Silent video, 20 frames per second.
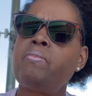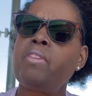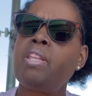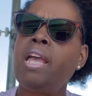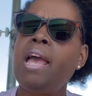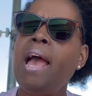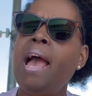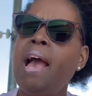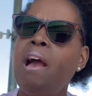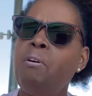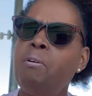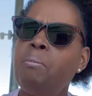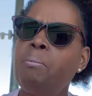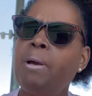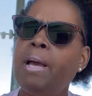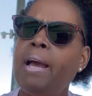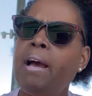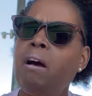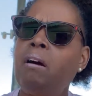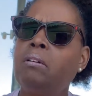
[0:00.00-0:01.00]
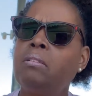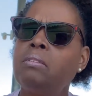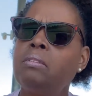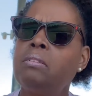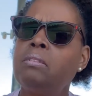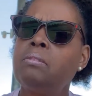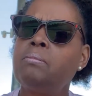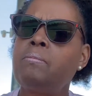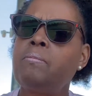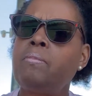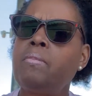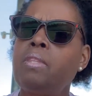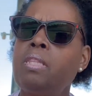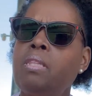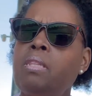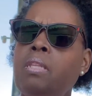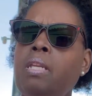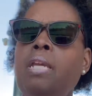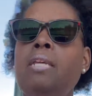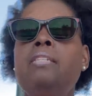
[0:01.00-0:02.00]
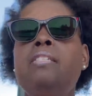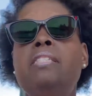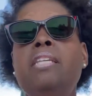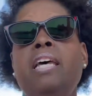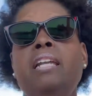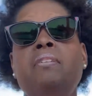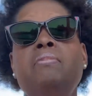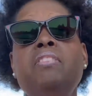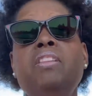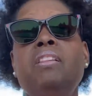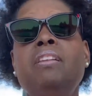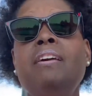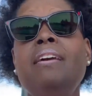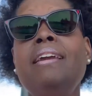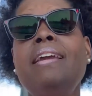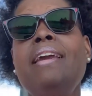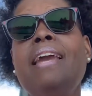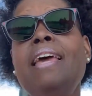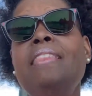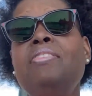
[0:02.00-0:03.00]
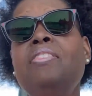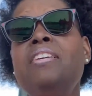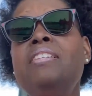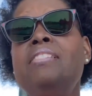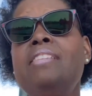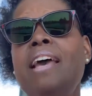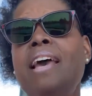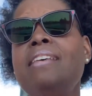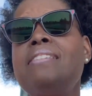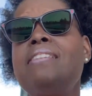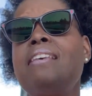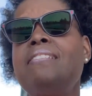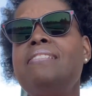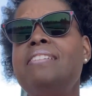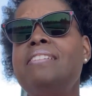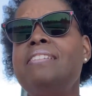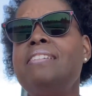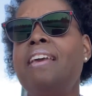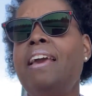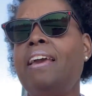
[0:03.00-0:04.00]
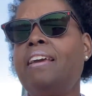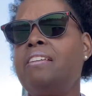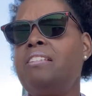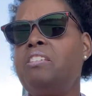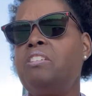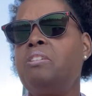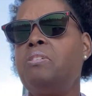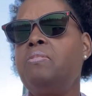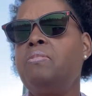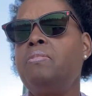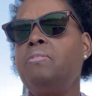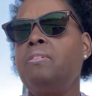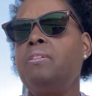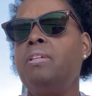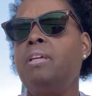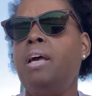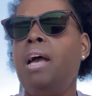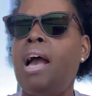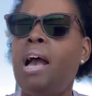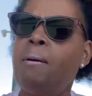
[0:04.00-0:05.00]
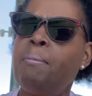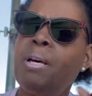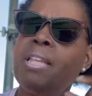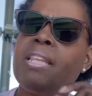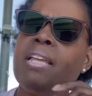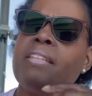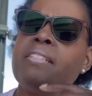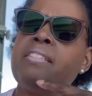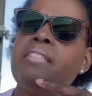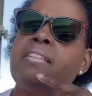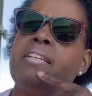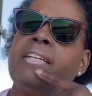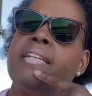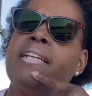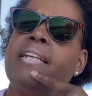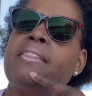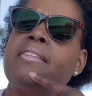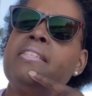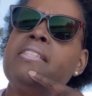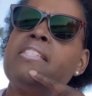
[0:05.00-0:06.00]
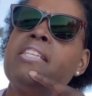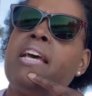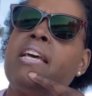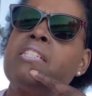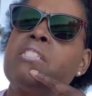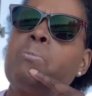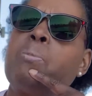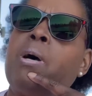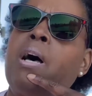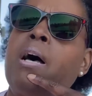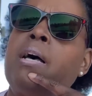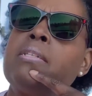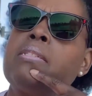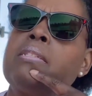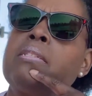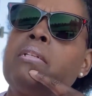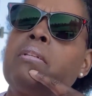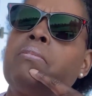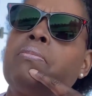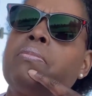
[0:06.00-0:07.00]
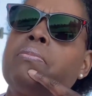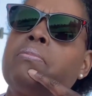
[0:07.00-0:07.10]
how about instead of looking at this as a negative, how about let's looking at this as positive?